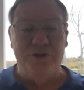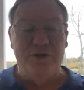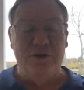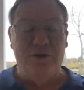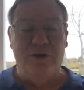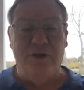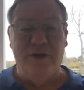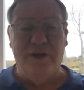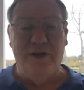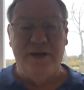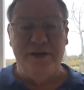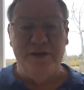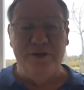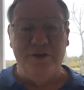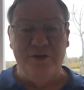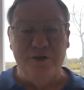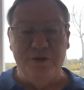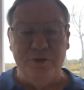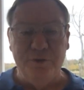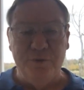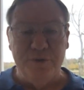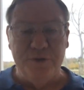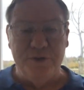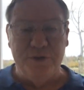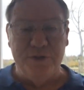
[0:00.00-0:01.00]
all I had to
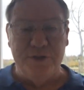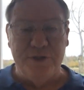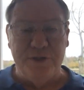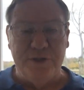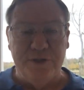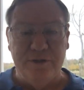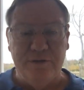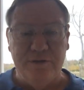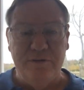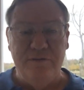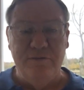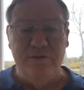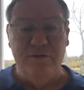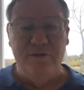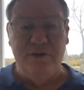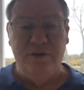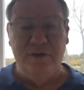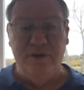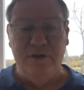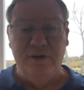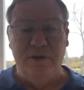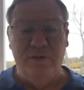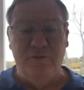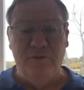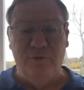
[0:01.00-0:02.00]
do was
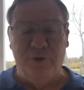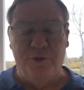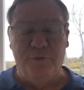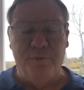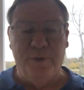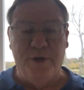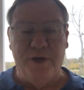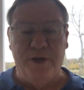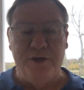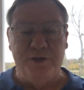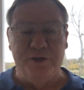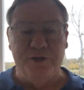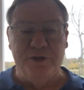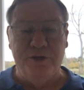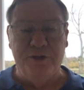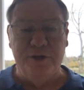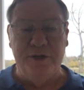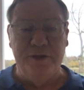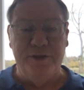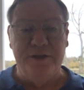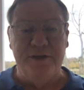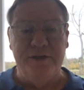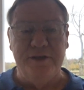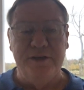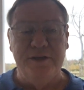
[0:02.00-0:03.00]
with my attorney
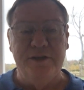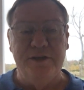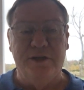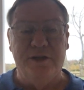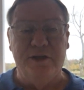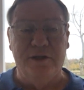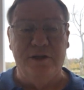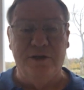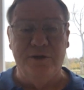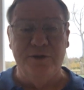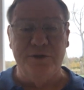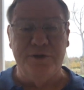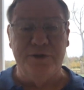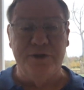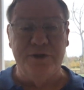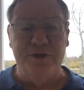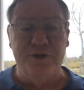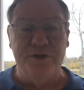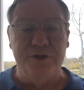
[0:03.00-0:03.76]
that did the closing,